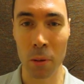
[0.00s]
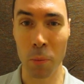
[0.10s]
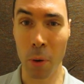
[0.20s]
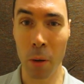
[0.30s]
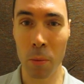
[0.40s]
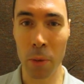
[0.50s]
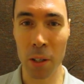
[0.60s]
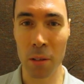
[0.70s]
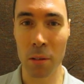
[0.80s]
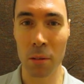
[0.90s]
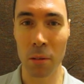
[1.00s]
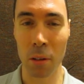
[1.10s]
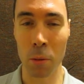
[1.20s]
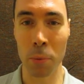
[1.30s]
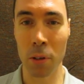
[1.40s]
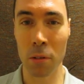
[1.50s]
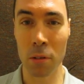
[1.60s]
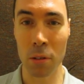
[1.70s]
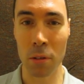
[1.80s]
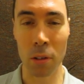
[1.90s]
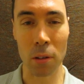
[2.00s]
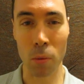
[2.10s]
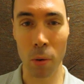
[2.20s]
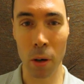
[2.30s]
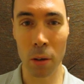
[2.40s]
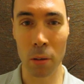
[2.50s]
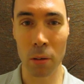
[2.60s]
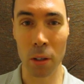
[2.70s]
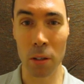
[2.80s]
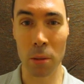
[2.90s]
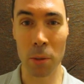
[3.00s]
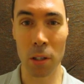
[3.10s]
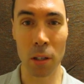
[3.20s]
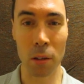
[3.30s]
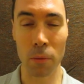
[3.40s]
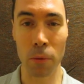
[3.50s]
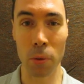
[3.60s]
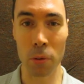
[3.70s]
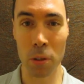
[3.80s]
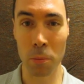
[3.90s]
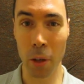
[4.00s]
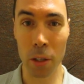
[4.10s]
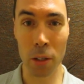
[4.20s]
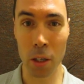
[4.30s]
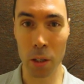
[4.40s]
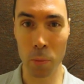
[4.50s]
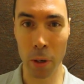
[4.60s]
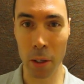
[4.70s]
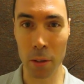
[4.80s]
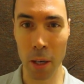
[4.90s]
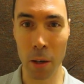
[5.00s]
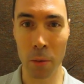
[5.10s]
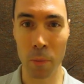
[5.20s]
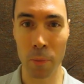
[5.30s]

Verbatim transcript: The problem is, it appears that the water and to some extent the food supply chain is breaking down.